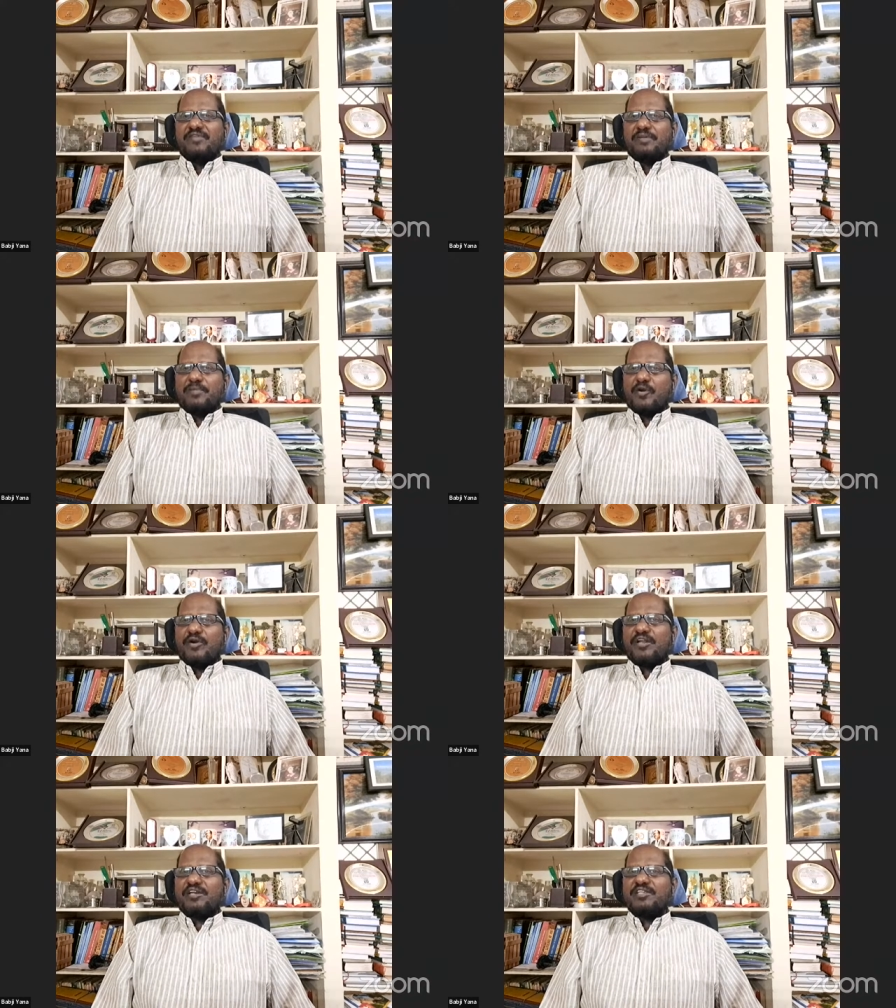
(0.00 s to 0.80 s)
a
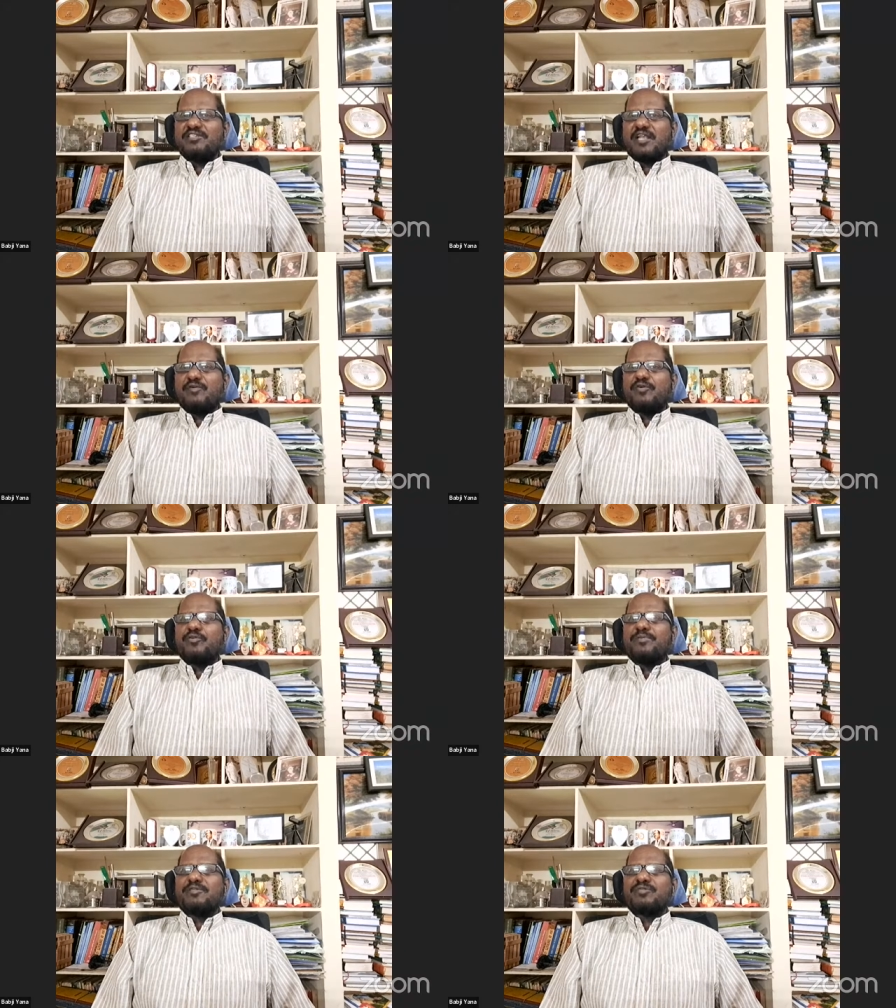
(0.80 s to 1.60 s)
product is allowed
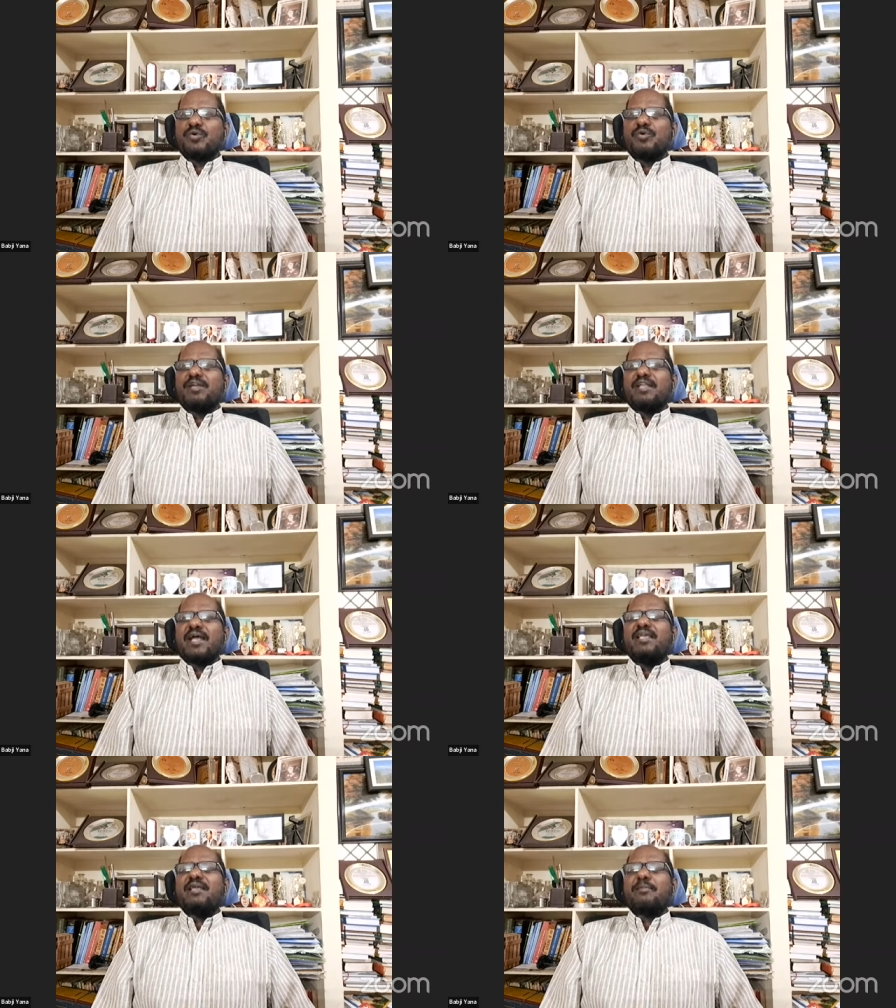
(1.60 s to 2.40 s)
to be sold at
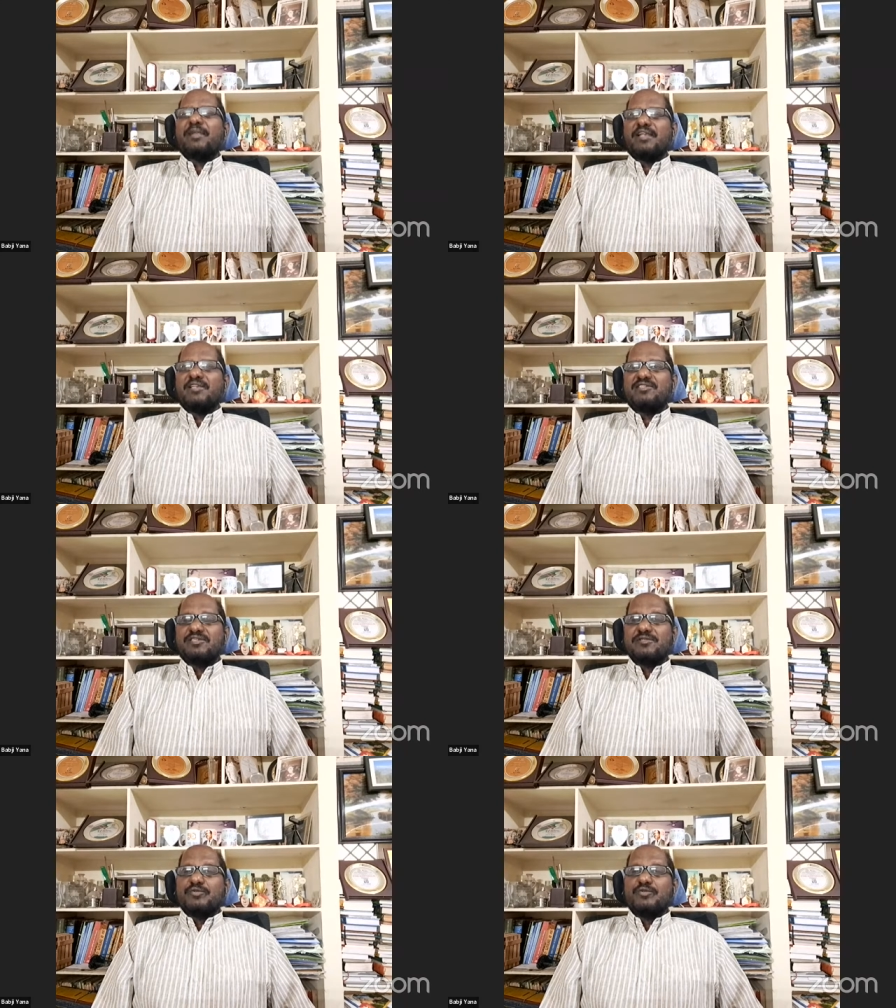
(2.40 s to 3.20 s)
a higher
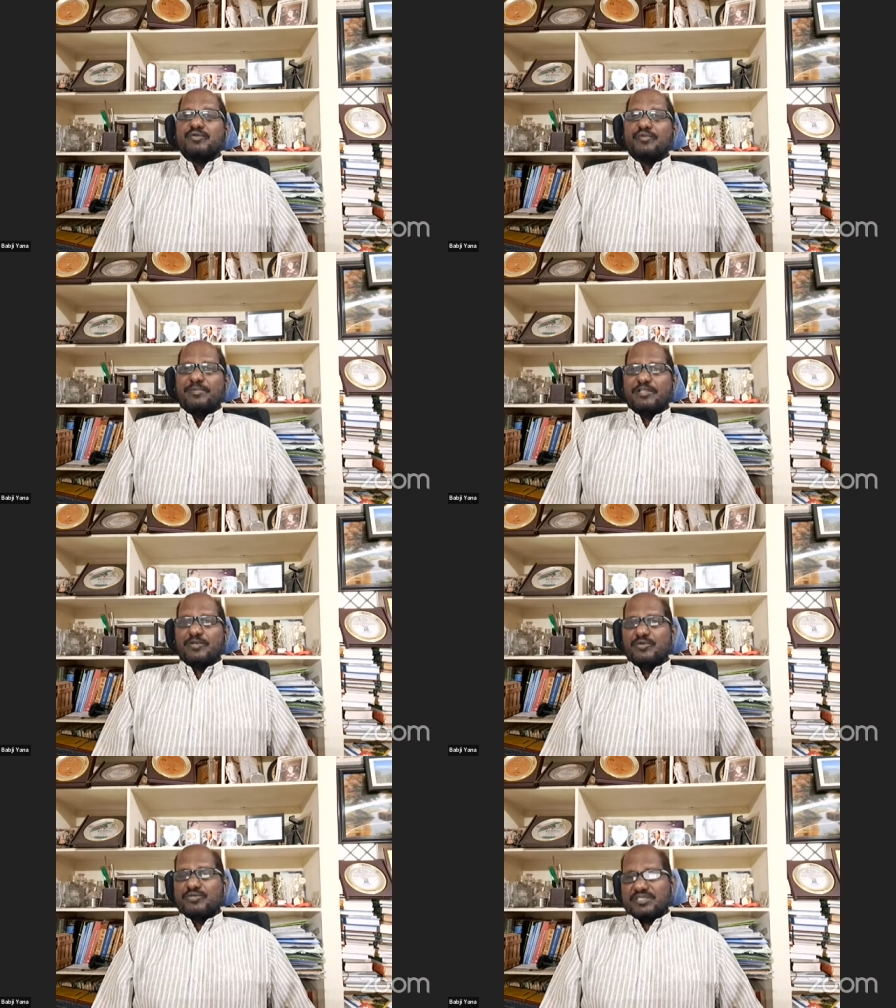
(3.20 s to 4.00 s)
price, who will be
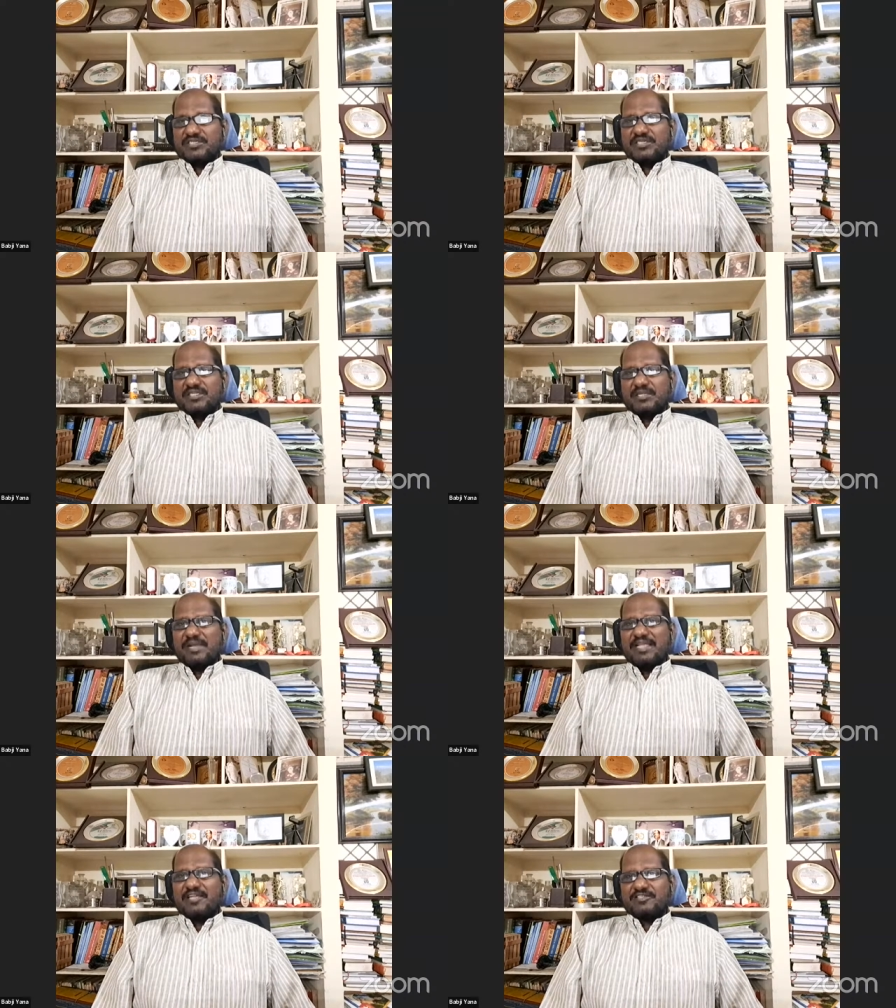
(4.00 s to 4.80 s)
the losers? The
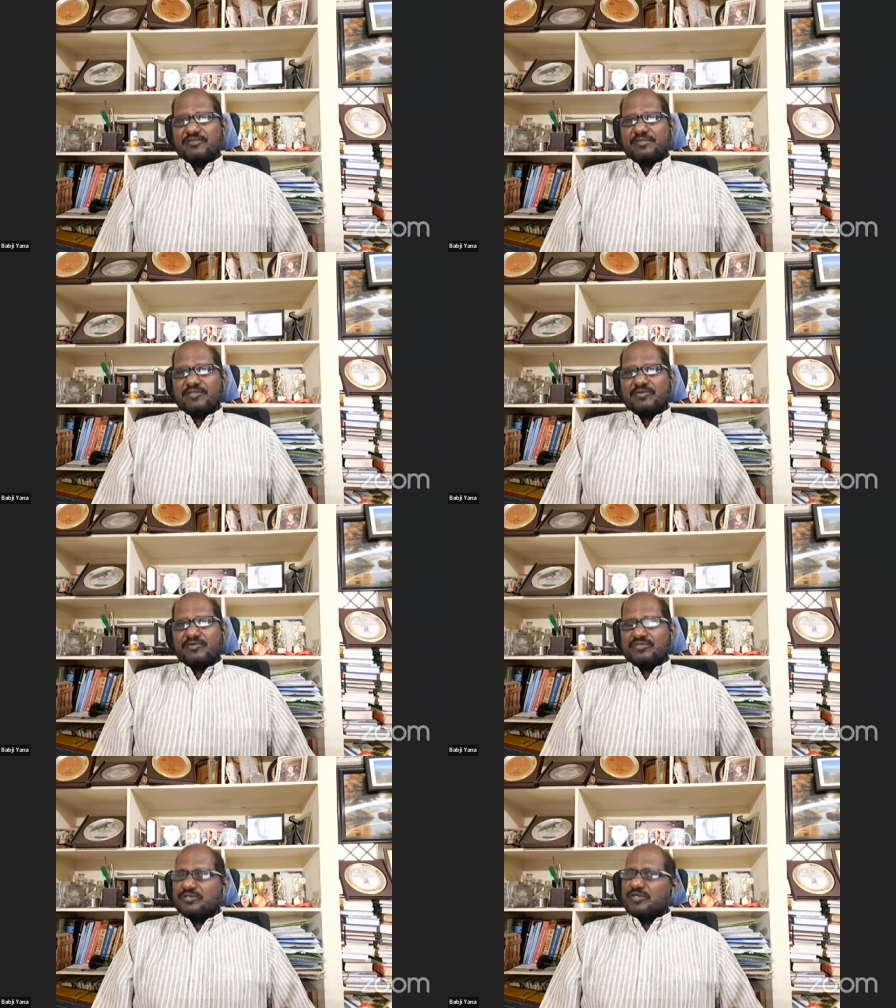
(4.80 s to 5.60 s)
buyers will be the
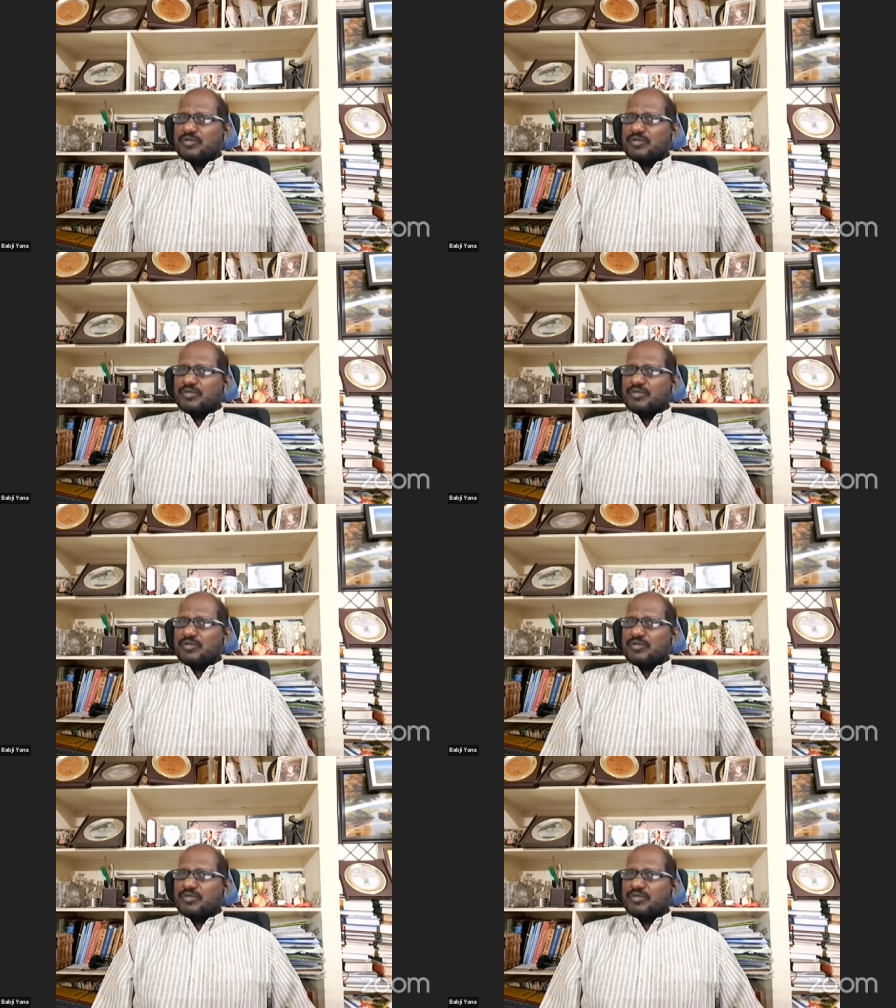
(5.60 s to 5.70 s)
losers.